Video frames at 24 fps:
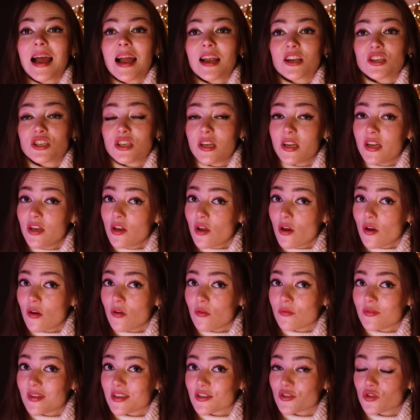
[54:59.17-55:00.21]
Actually,
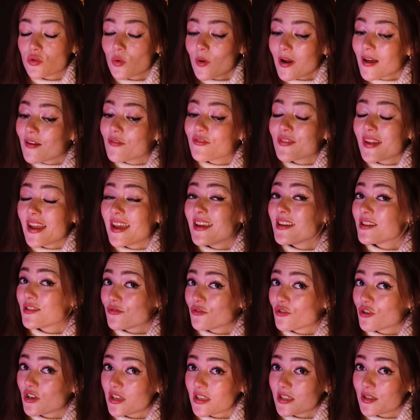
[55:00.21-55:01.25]
no, there's 12 days
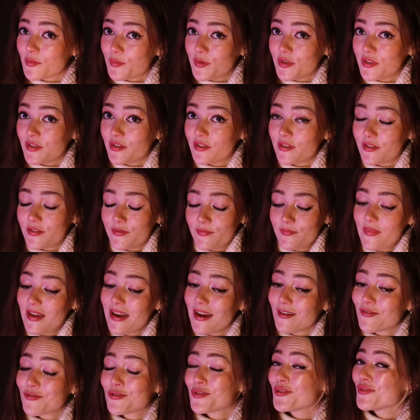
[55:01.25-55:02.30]
of Christmas
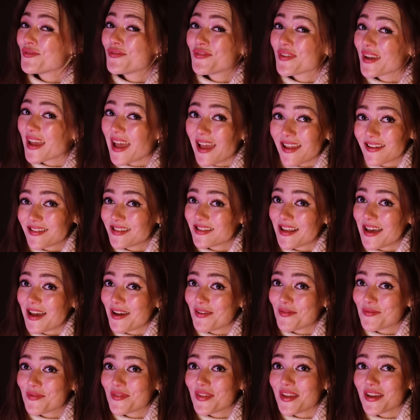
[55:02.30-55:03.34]
and everyone forgets
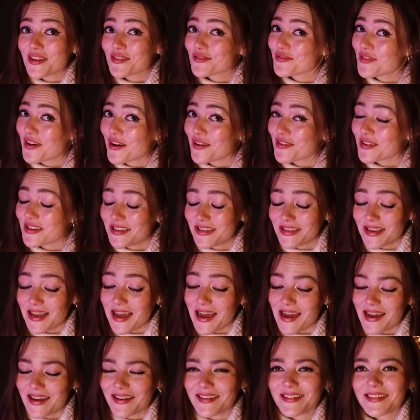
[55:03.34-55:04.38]
that. That's very
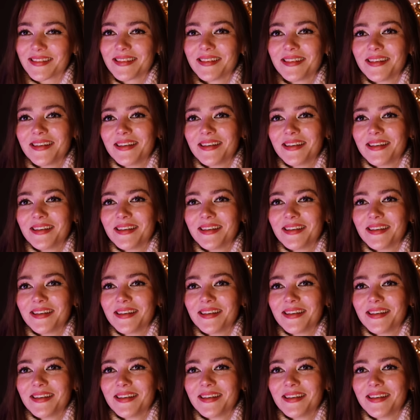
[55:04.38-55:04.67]
sad.